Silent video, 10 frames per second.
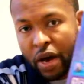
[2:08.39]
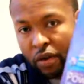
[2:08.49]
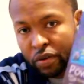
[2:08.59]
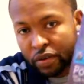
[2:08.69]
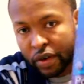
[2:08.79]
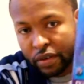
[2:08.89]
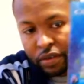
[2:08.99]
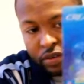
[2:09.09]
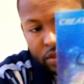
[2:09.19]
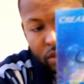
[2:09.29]
Power
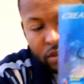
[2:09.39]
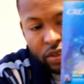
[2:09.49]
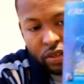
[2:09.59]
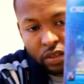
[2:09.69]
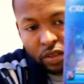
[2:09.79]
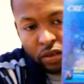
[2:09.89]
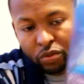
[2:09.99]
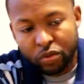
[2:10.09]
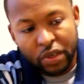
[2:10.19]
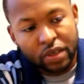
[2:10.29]
Director 16
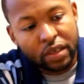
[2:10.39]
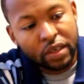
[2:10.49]
Ultimate.